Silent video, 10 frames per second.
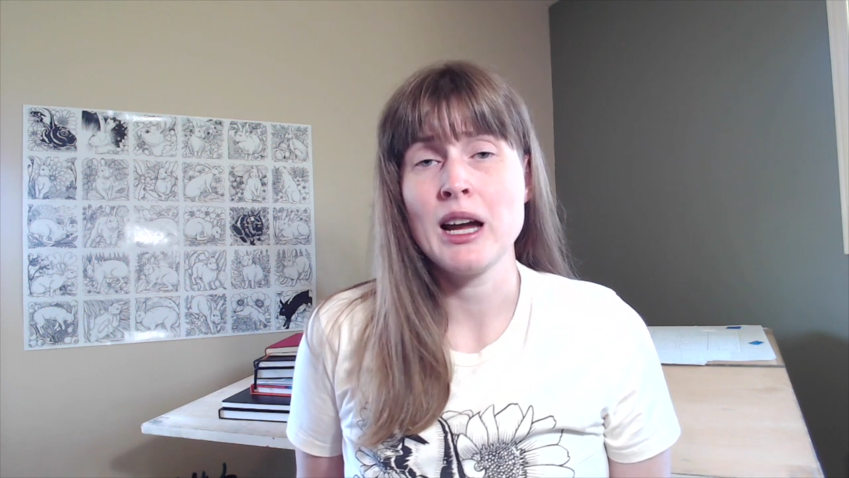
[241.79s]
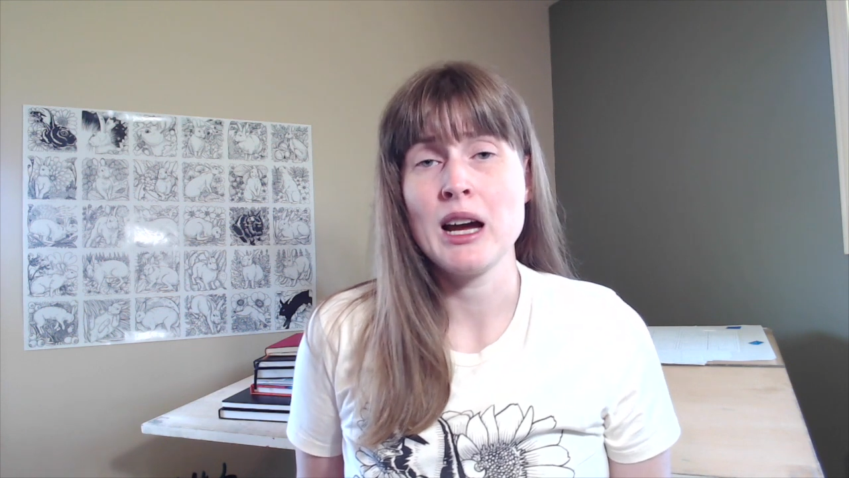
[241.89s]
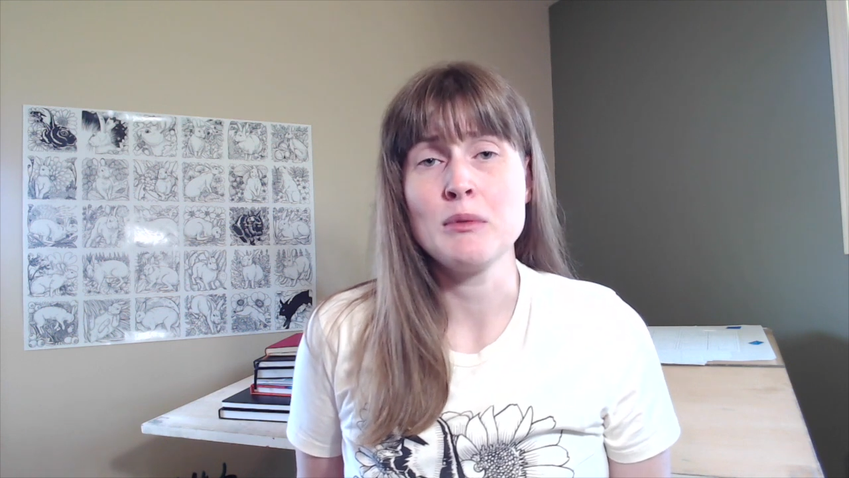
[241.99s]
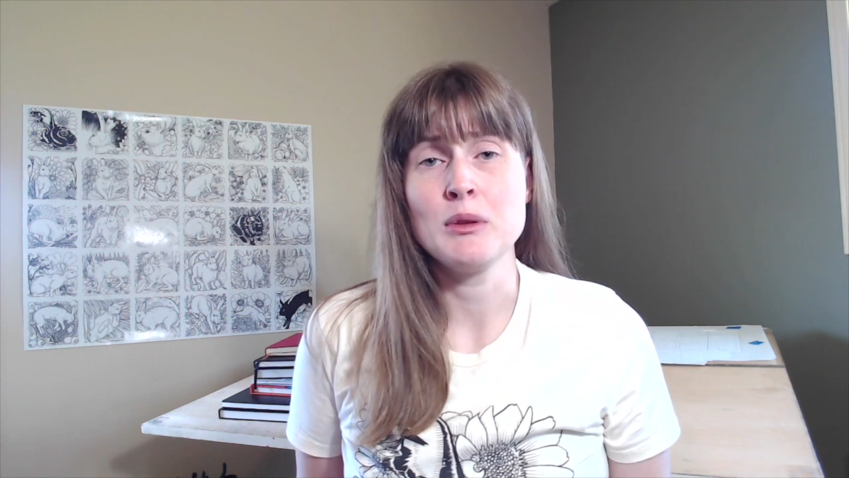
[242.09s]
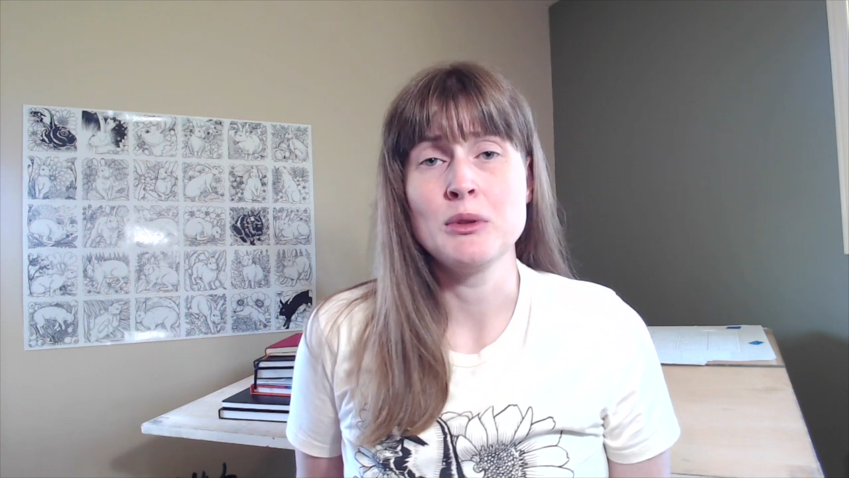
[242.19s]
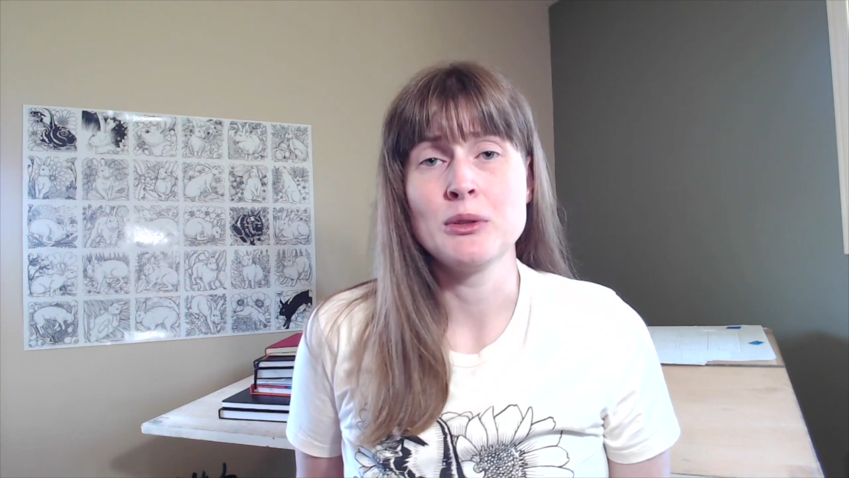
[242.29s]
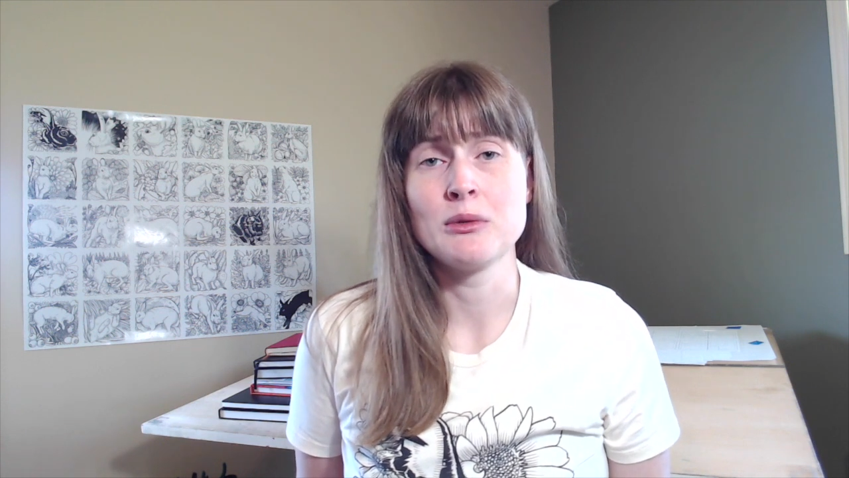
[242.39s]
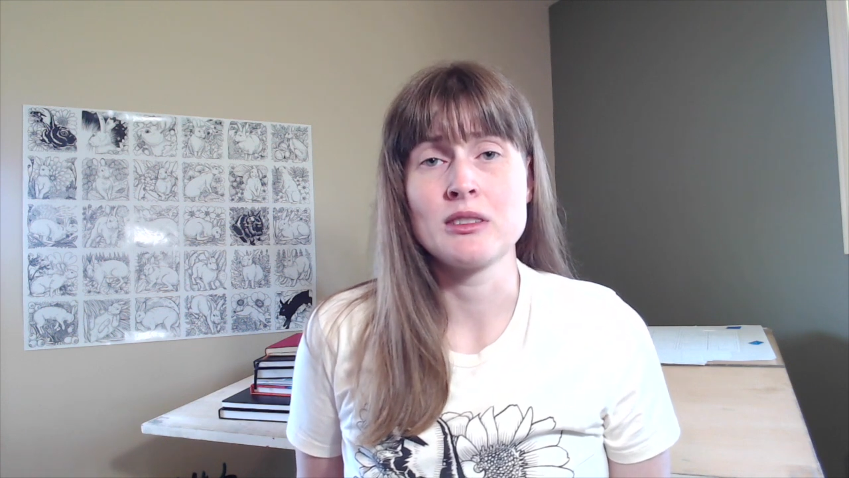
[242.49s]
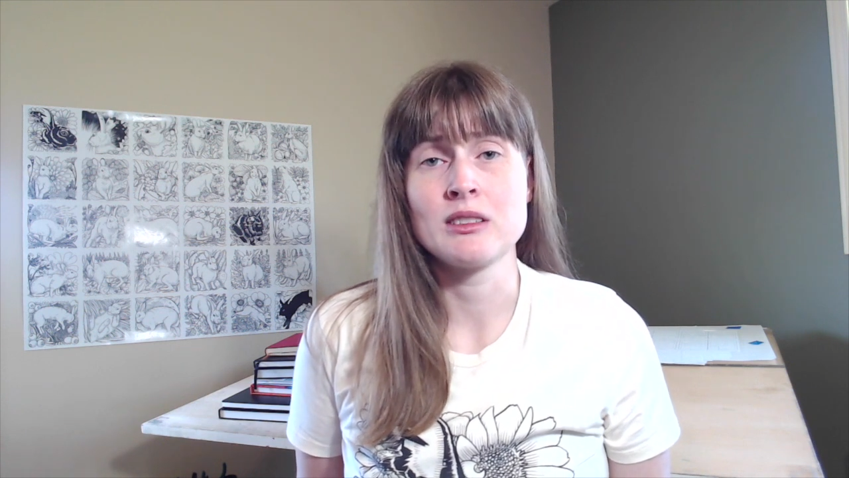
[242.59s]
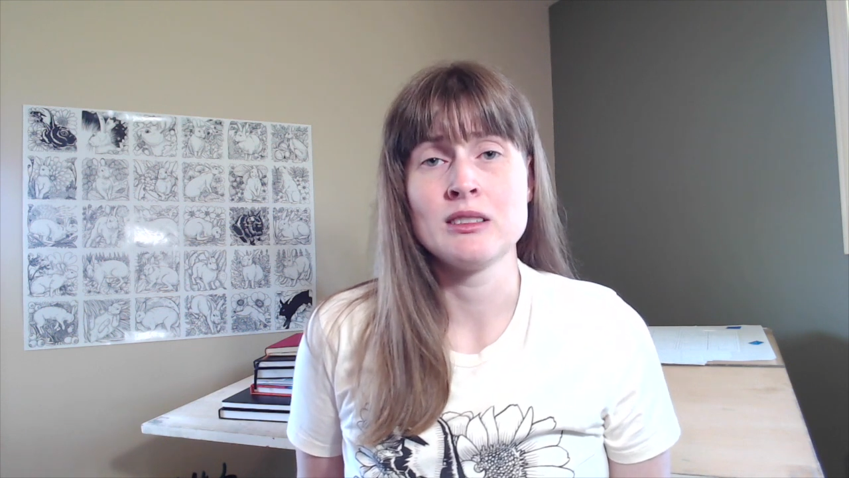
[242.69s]
happy with the
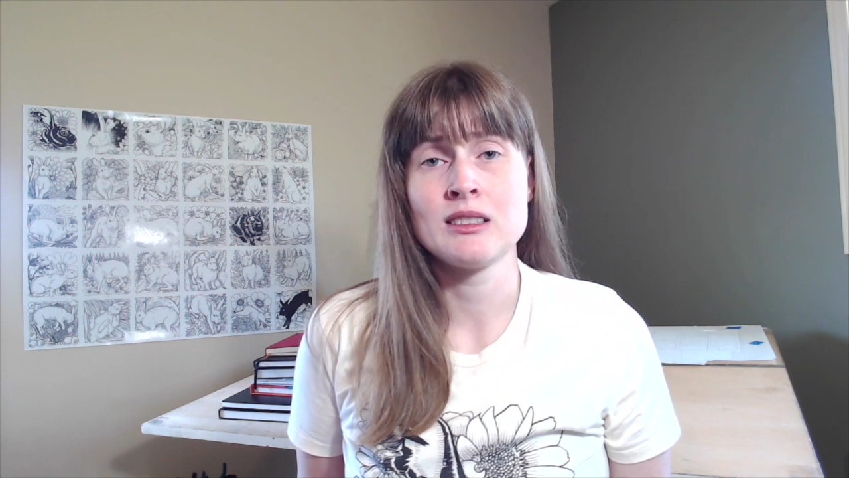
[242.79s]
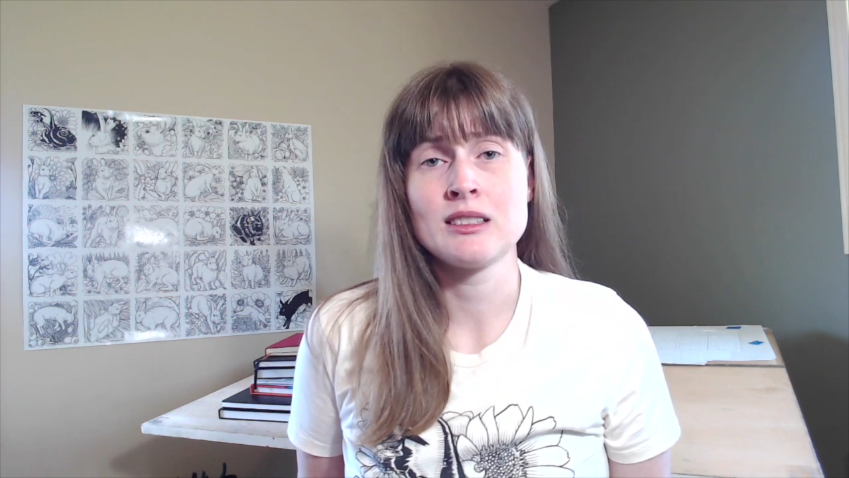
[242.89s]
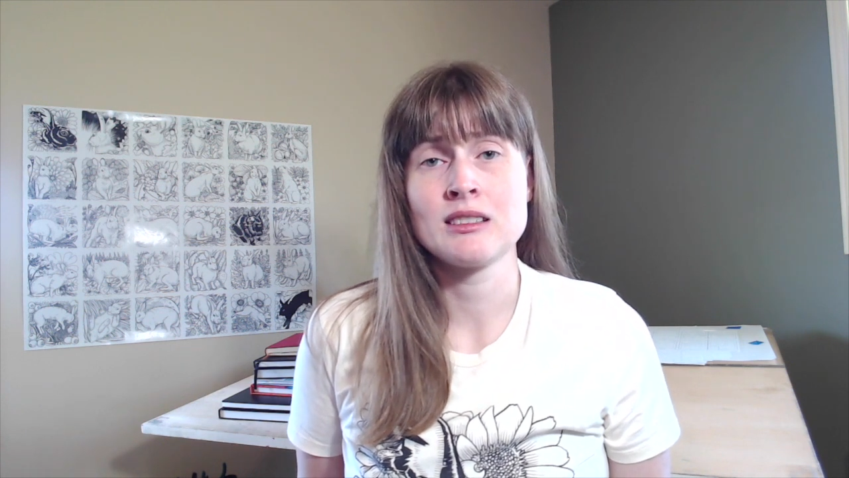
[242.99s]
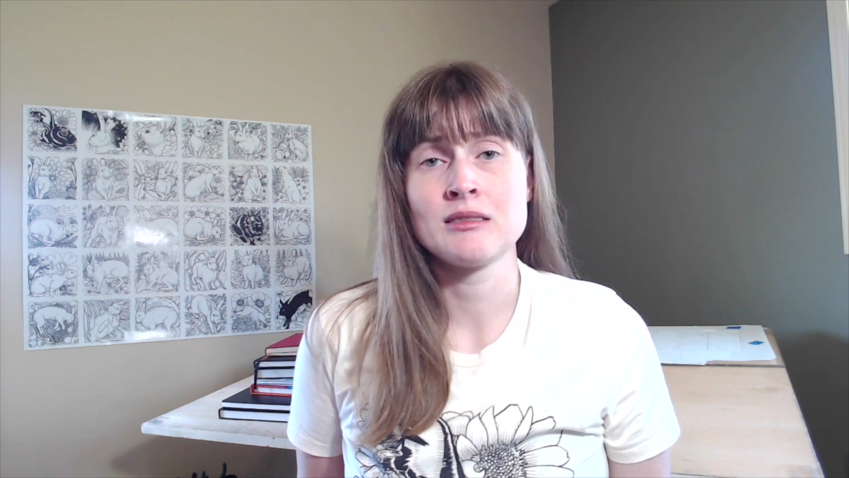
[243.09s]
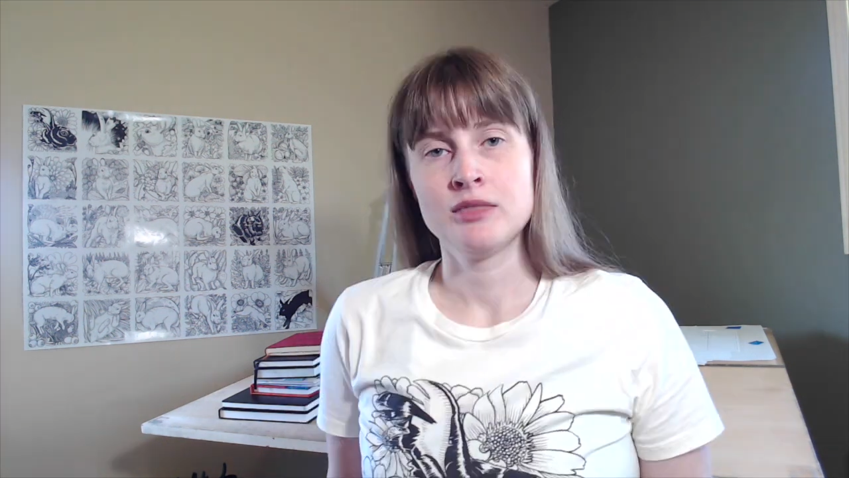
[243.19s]
results.